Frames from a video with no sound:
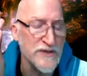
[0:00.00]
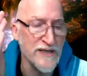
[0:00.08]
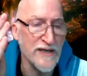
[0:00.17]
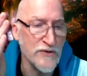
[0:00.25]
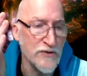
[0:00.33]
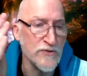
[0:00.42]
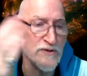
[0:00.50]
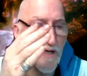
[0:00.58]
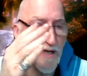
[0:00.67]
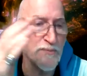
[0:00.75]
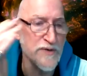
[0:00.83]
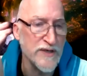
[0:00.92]
a tech guru to
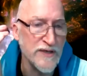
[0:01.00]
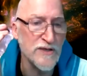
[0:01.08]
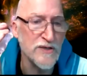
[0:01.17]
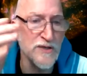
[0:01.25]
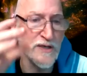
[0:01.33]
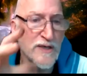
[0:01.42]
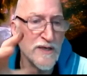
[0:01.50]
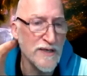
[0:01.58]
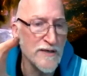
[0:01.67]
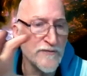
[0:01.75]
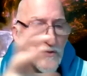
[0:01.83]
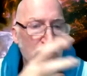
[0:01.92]
help a healer
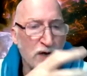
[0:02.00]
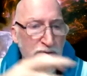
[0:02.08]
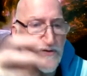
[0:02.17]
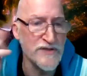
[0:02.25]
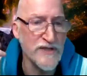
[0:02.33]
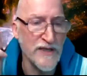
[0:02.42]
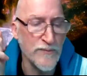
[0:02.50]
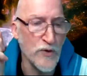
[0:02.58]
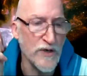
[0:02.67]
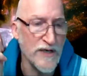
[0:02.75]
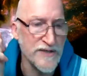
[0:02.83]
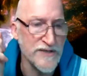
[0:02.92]
if you're all in the same
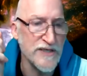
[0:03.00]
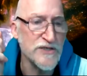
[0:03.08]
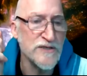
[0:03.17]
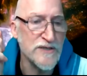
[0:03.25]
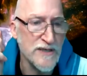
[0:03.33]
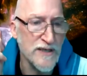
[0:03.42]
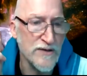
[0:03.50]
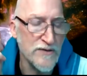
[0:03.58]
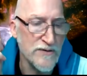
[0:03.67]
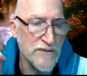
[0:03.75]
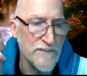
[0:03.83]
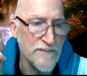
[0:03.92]
organization
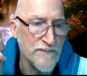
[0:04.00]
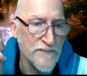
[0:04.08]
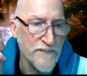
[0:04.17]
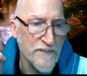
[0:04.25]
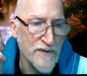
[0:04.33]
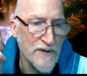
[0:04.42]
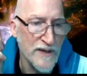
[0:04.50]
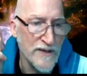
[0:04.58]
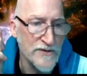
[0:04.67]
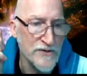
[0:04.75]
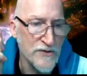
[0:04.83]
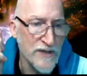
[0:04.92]
together.
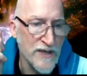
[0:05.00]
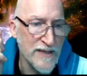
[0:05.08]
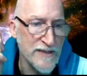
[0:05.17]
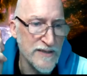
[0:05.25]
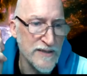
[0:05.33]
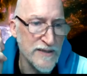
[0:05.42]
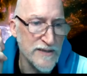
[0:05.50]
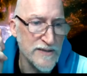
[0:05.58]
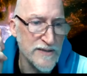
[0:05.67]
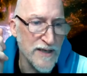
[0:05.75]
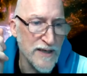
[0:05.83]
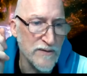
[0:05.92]
And so the idea is
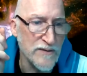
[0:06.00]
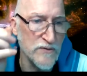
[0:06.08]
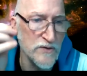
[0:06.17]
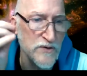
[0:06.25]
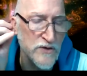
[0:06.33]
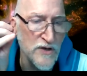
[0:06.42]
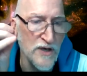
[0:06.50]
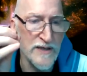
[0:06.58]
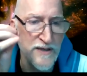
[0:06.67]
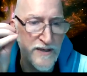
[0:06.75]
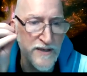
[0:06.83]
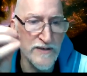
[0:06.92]
that you're not
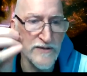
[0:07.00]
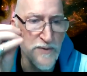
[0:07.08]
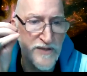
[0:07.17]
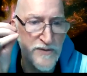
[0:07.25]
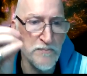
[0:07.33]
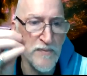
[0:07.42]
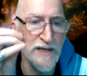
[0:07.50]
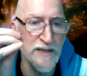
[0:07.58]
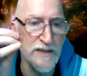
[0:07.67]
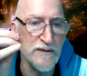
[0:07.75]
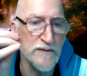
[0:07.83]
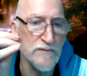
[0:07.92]
going to need as much
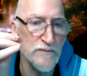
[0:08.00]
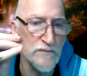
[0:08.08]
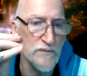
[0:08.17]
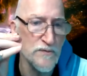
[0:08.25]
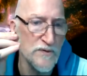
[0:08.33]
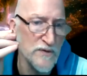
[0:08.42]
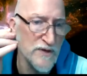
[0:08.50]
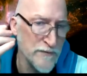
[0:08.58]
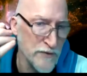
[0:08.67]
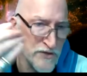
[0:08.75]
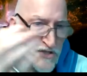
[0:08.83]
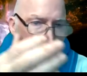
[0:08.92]
money if
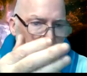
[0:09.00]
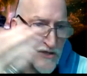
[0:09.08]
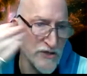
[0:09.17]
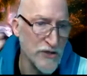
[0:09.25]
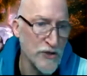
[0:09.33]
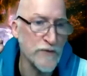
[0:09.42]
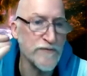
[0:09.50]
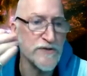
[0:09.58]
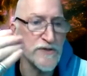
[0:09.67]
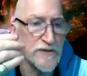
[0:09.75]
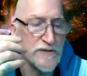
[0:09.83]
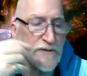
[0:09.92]
you're exchanging
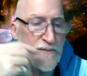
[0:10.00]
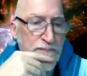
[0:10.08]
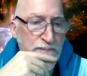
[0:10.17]
services?